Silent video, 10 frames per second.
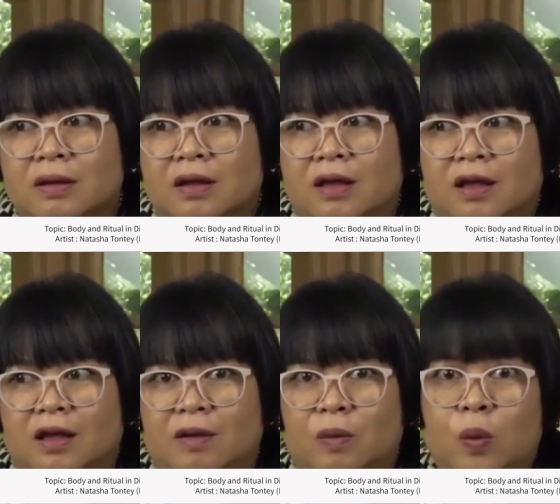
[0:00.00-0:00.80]

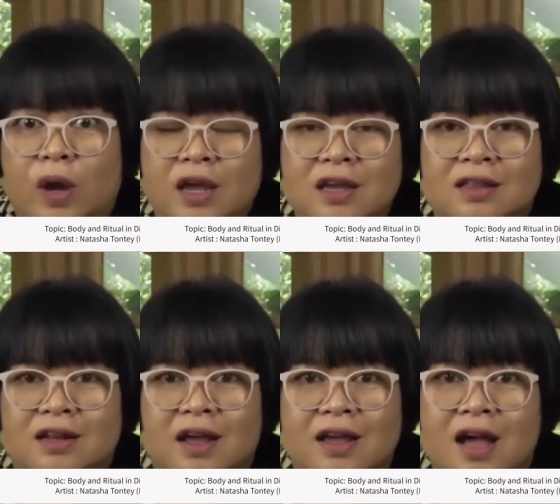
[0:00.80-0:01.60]
away, then
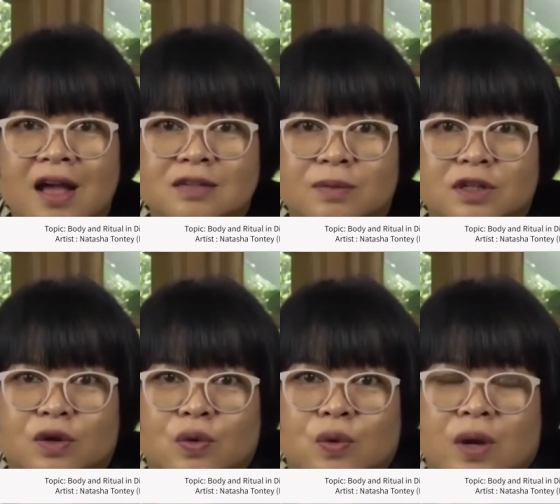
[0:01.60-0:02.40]
I ask myself,
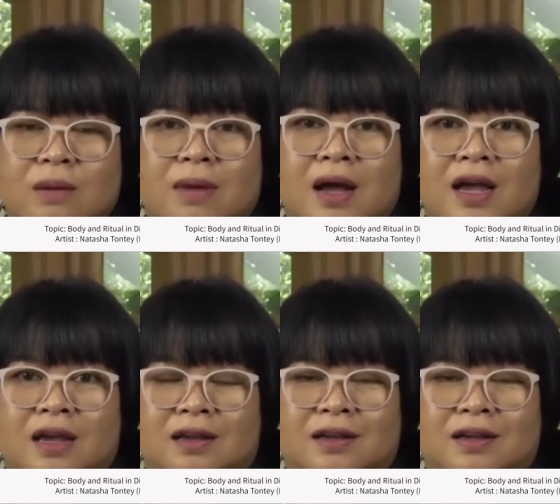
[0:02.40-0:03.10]
who am I?